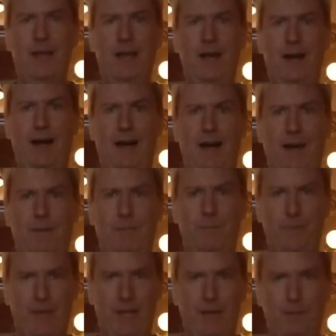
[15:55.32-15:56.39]
But
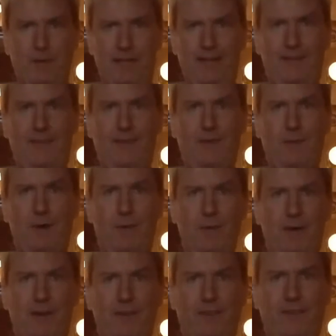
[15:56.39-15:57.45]
this is what we're
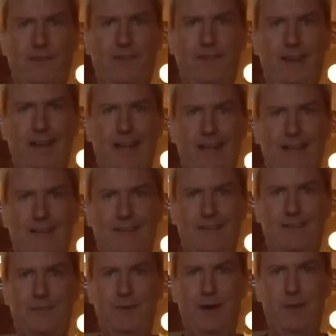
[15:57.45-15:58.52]
used to seeing. This
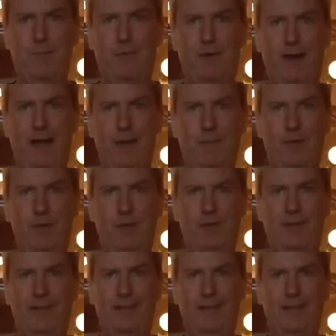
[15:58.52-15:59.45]
is very primal.